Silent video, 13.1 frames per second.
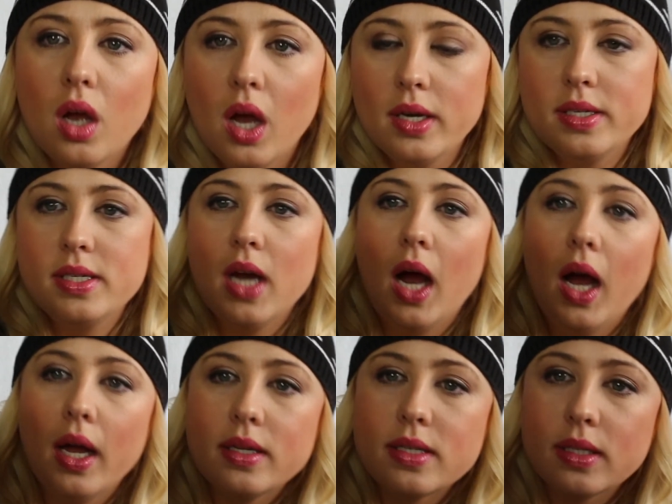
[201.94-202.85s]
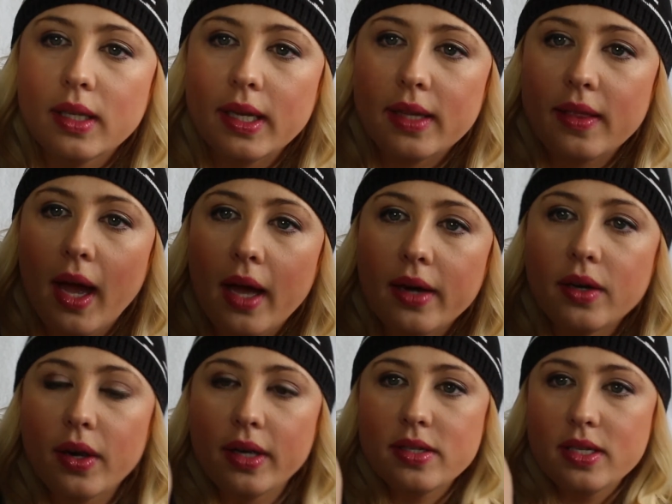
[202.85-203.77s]
a dot like that.
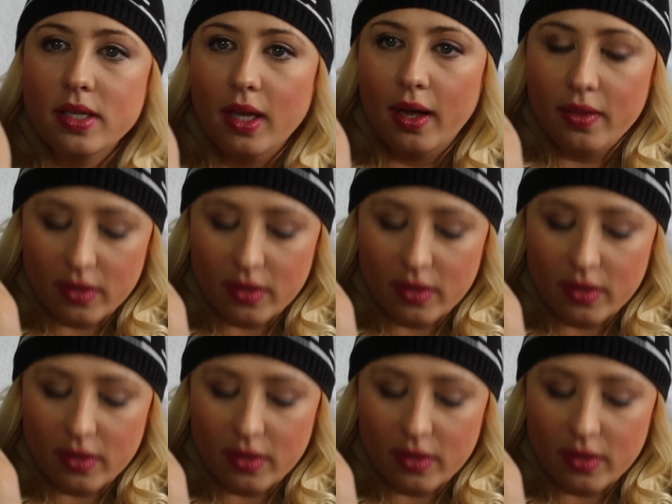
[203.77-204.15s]
Okay, you see that?